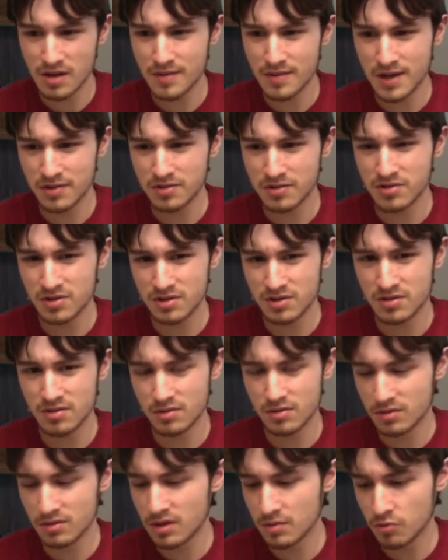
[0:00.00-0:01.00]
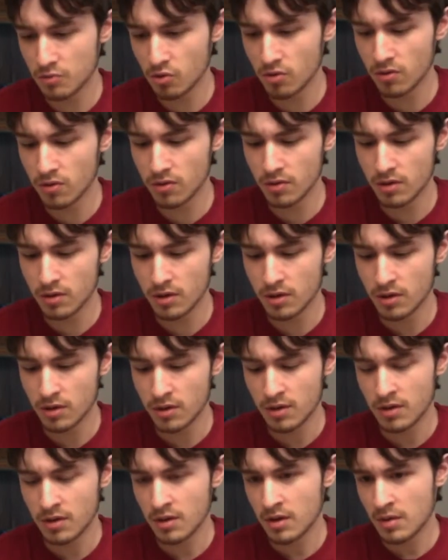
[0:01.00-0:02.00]
about this a lot more.
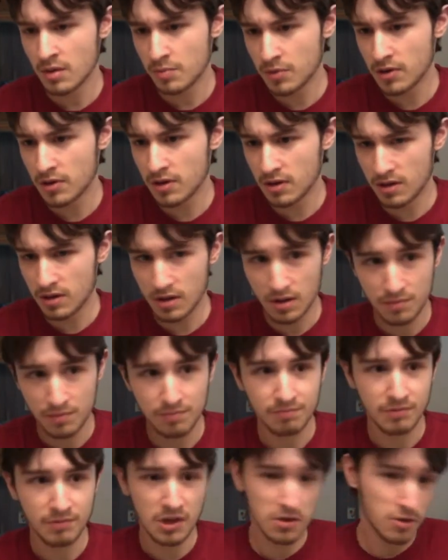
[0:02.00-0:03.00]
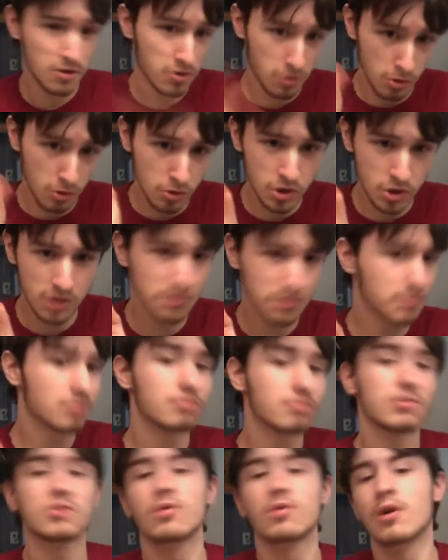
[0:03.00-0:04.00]
But in
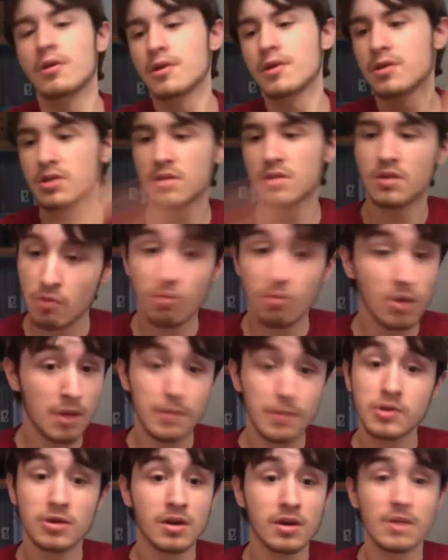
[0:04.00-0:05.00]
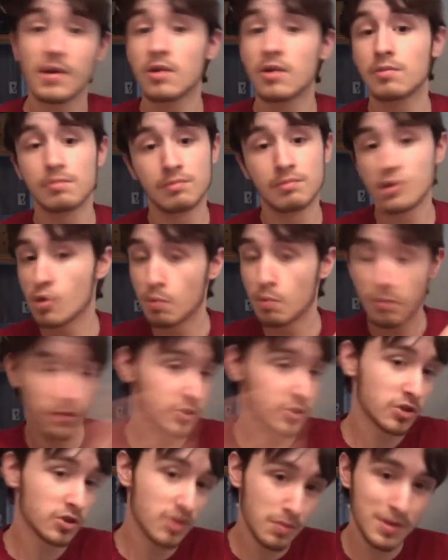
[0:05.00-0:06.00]
conclusion to all this, about what I've been talking about, you know,
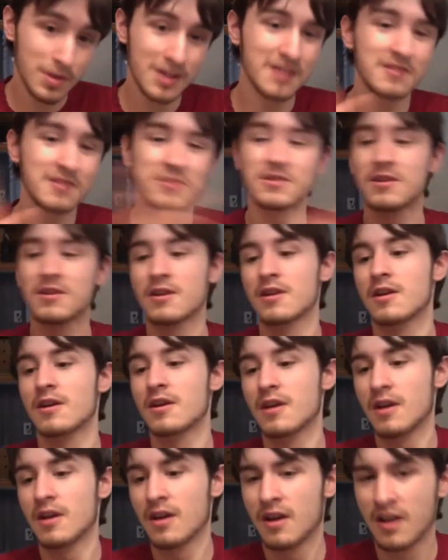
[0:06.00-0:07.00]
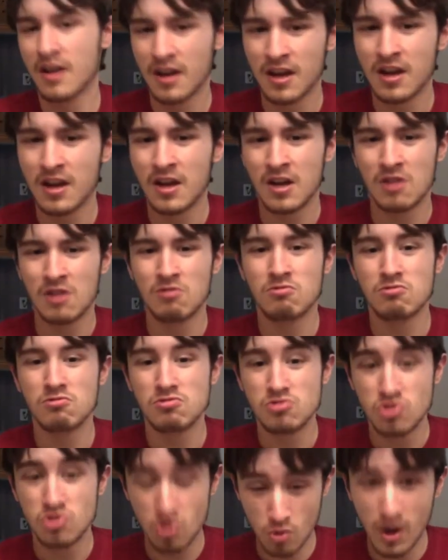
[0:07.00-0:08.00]
March of the Minis,
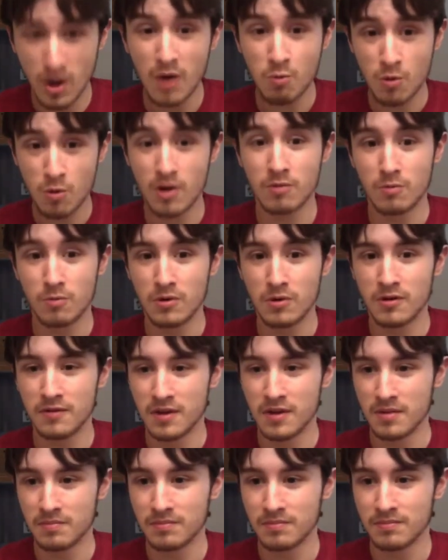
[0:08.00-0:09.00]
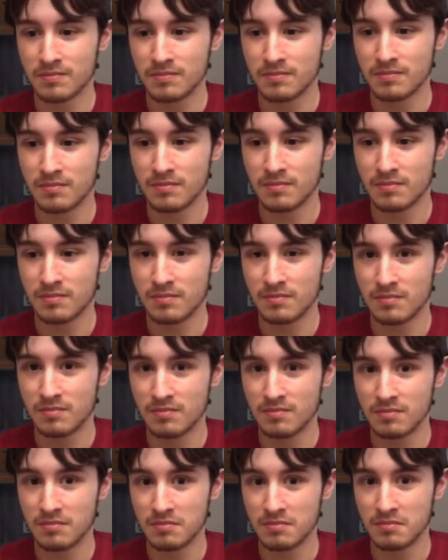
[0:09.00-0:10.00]
do I want one of them?
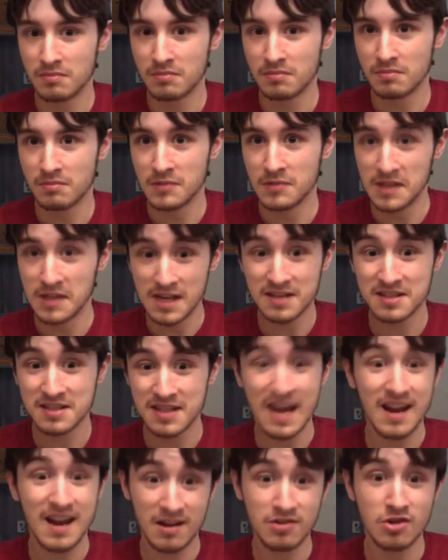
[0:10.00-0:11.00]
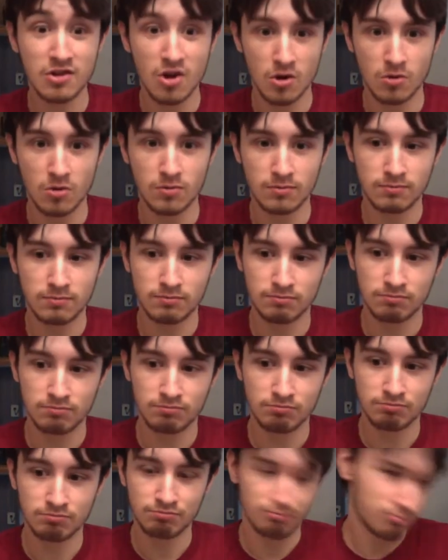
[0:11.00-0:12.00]
Yes and no.
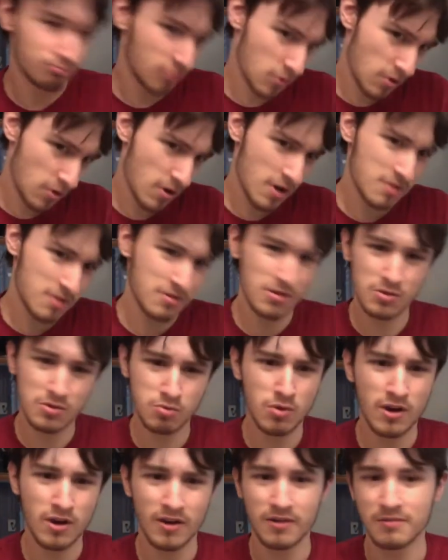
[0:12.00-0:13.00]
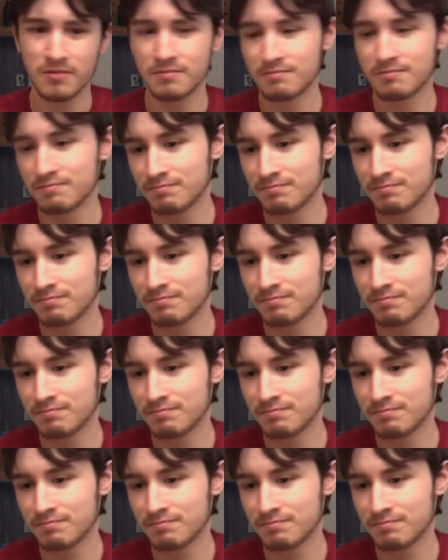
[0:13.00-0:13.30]
All right, here's why.